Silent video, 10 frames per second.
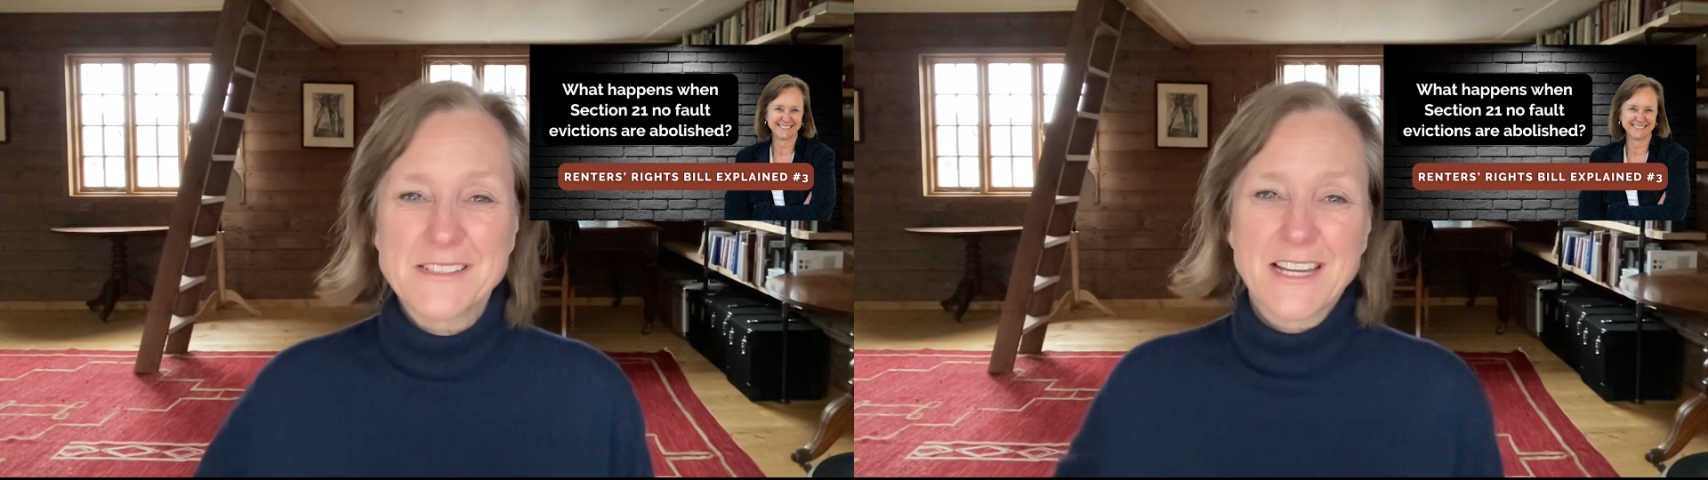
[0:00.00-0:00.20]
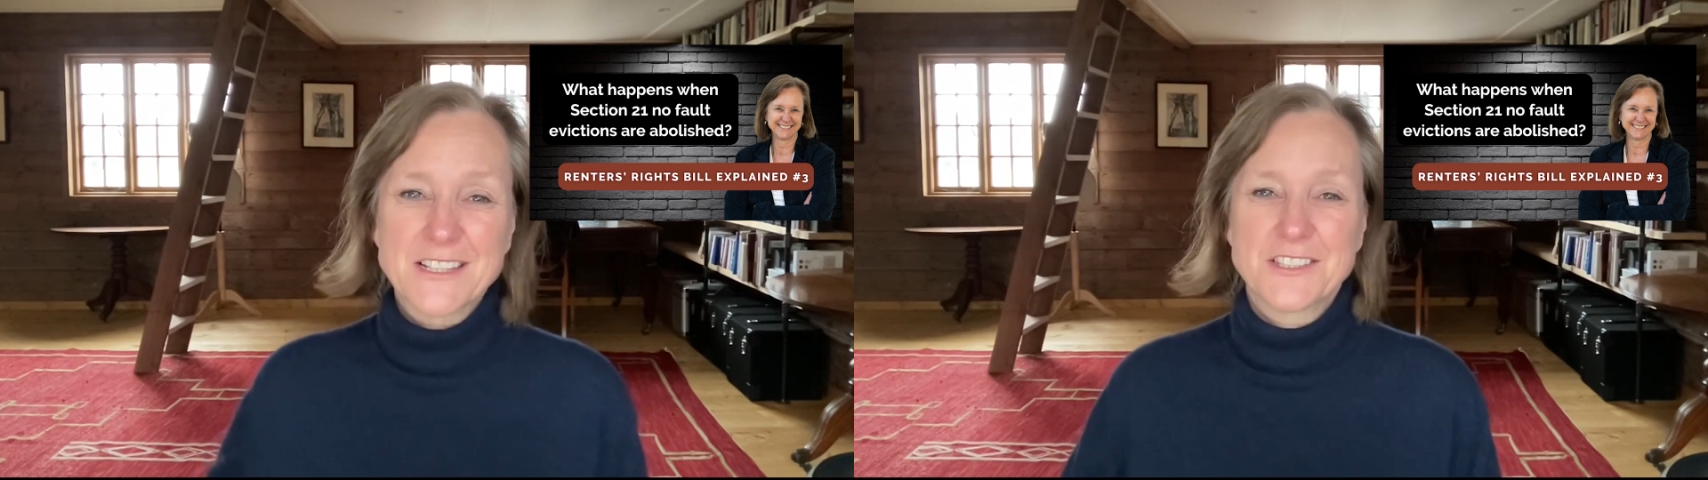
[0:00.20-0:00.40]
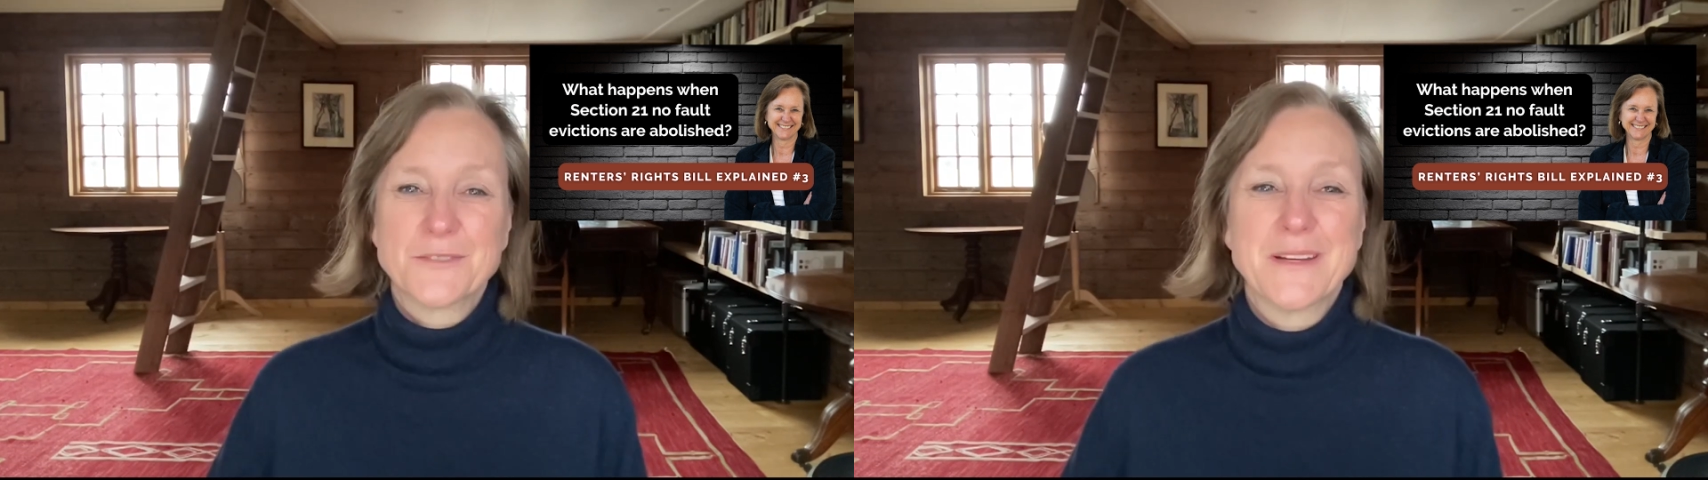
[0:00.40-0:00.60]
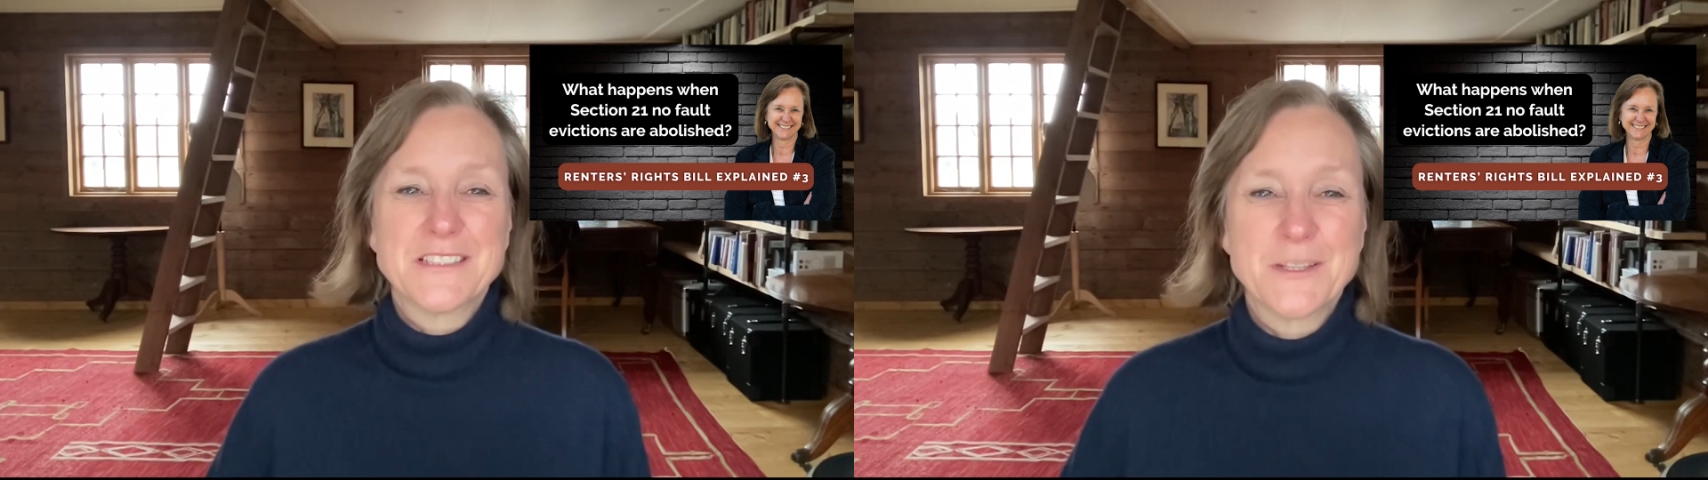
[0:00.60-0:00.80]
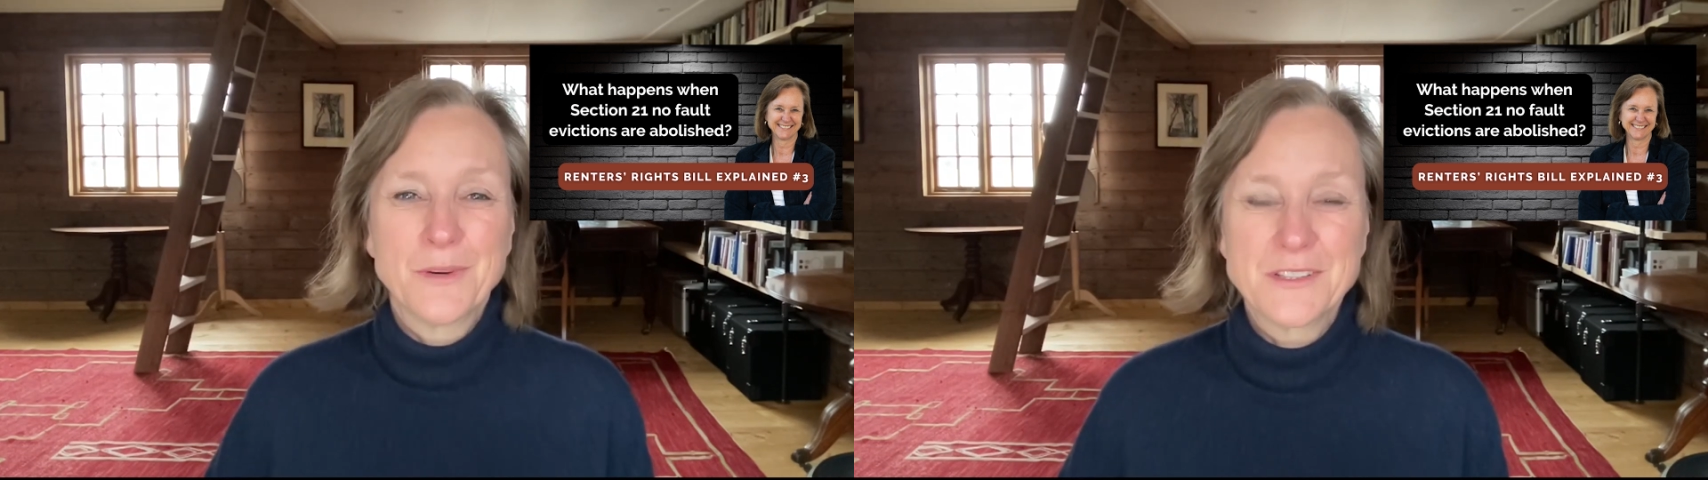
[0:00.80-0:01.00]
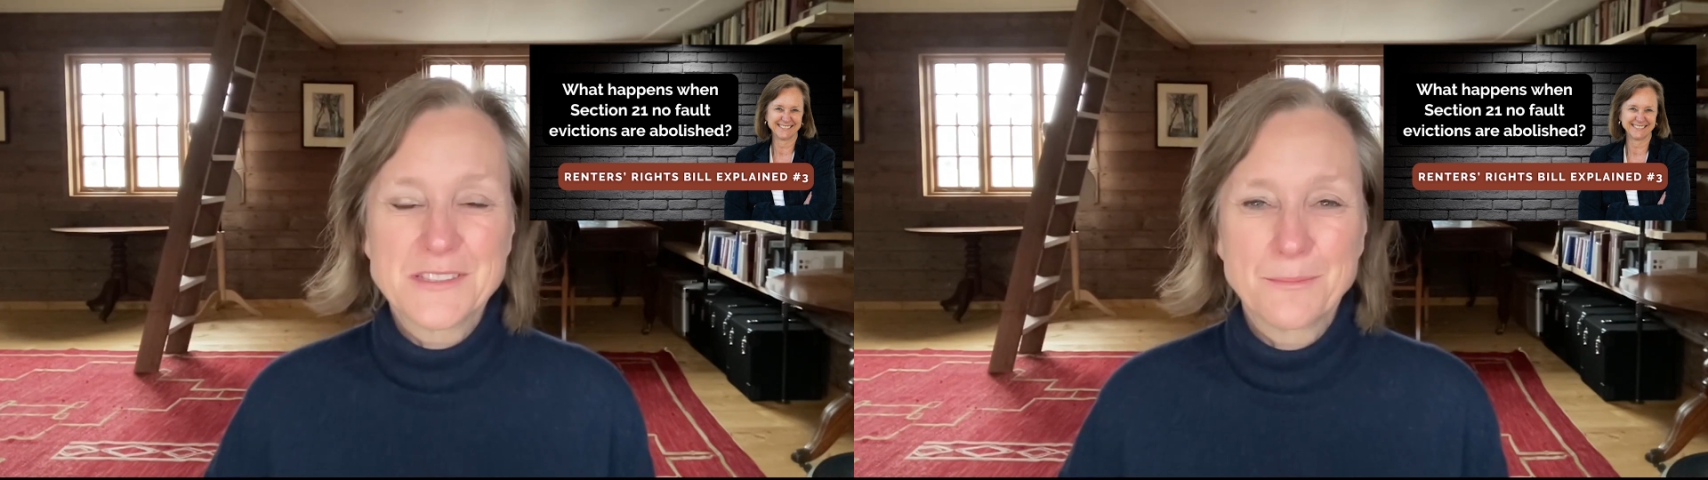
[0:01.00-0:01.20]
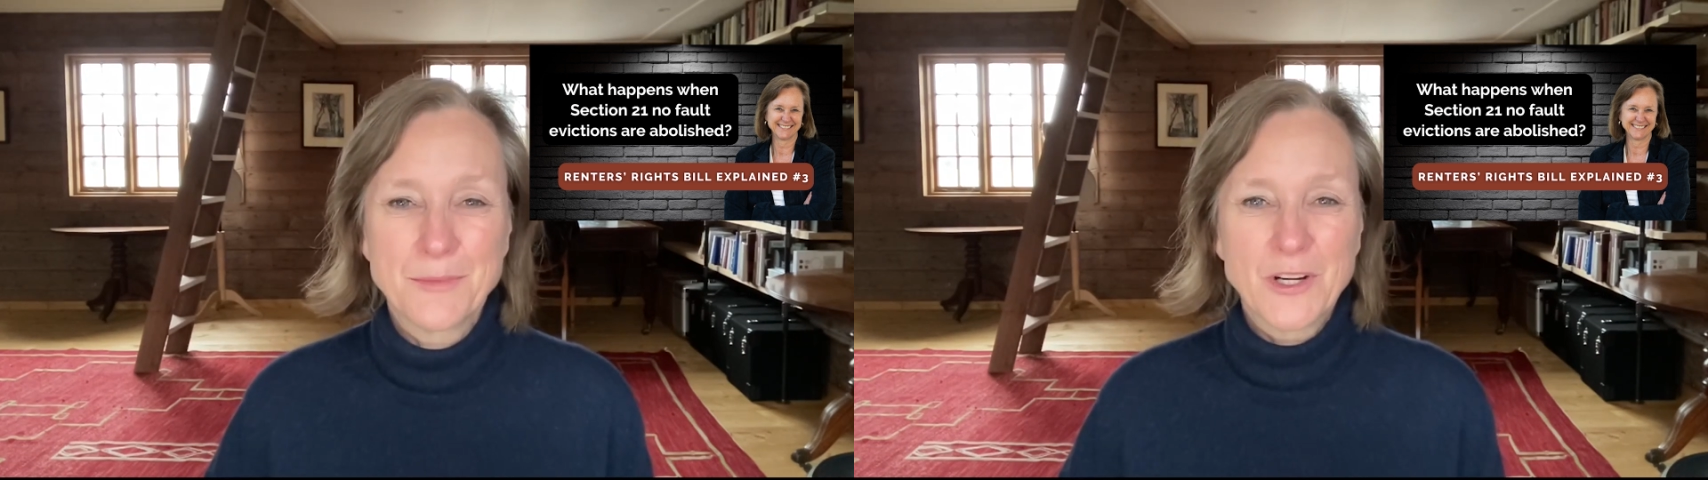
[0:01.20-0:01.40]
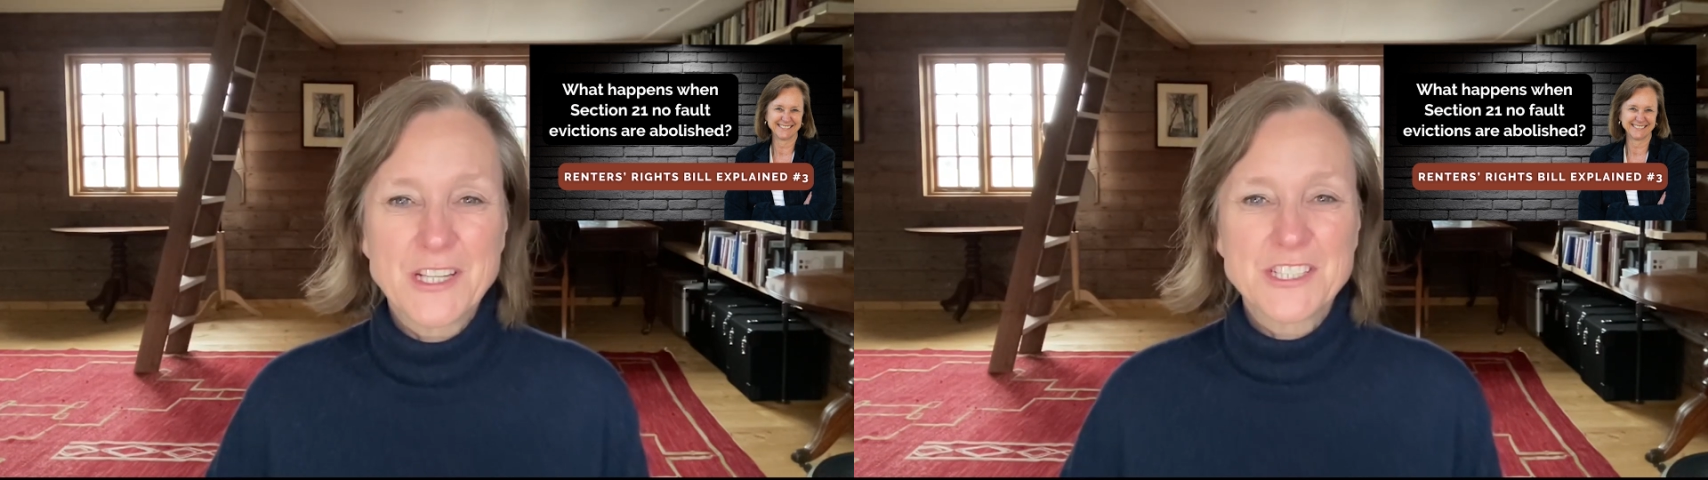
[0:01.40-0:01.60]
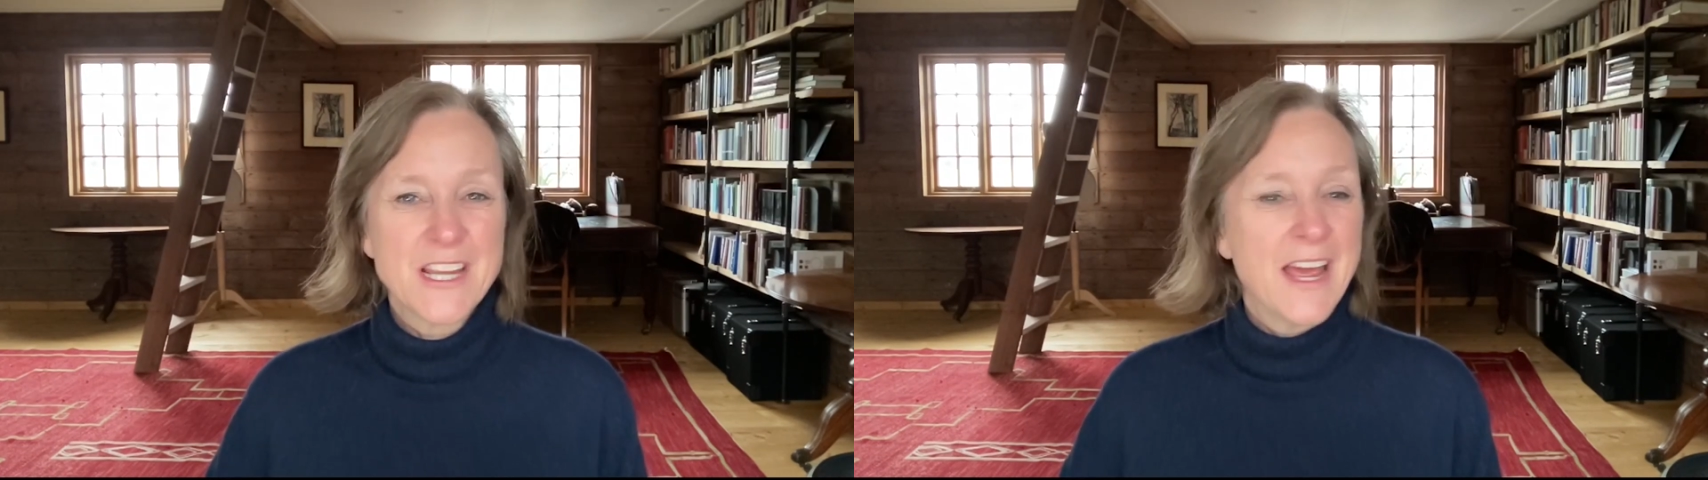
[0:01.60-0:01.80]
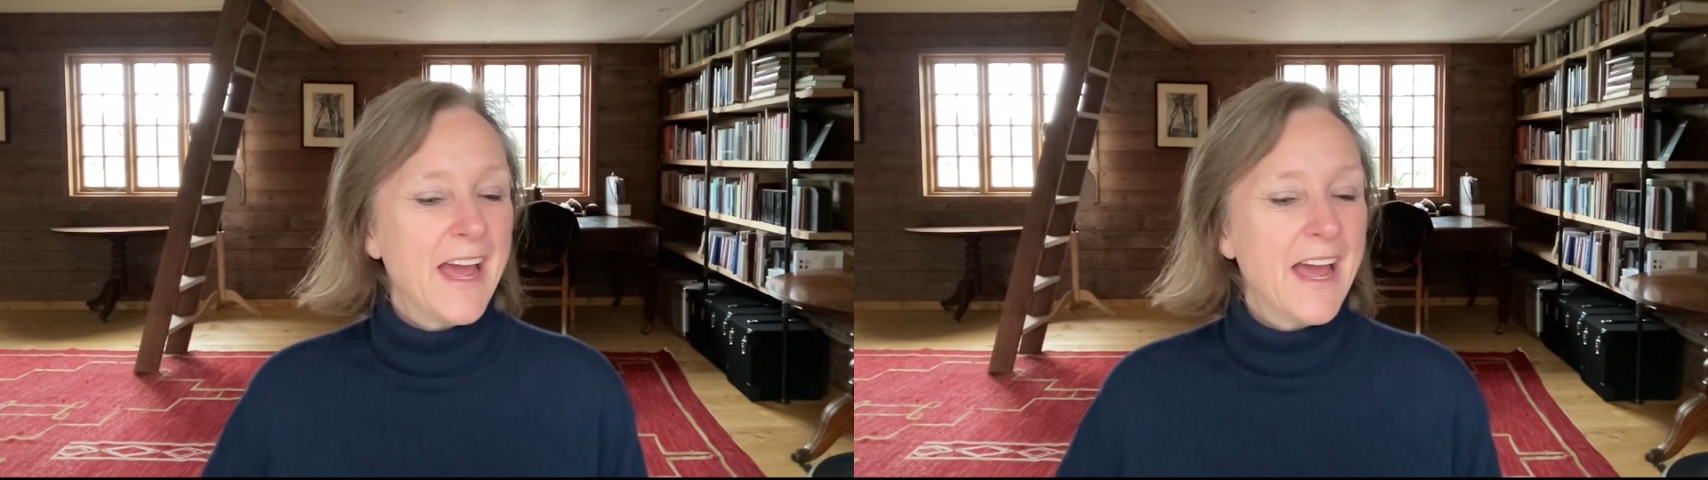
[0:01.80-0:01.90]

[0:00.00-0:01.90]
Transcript: Section 21 is abolished.